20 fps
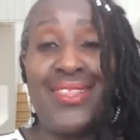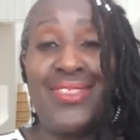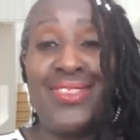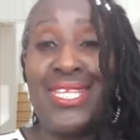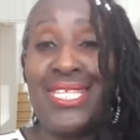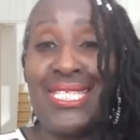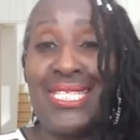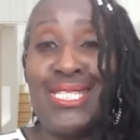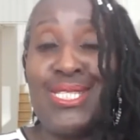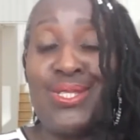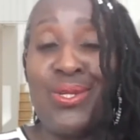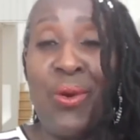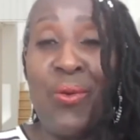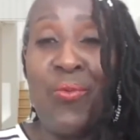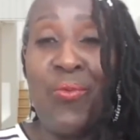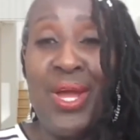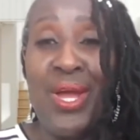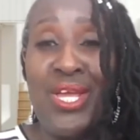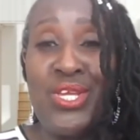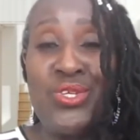This is
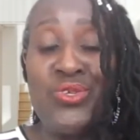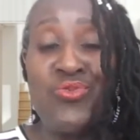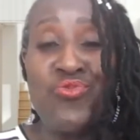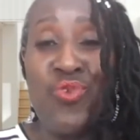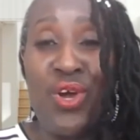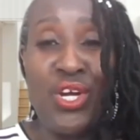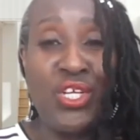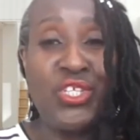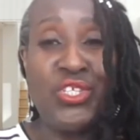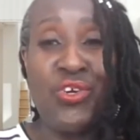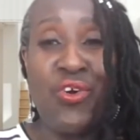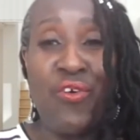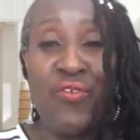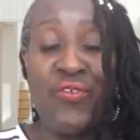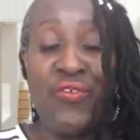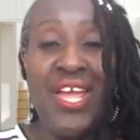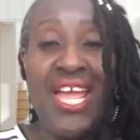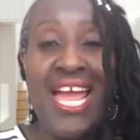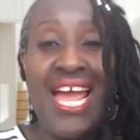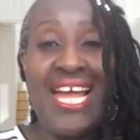not where you rush off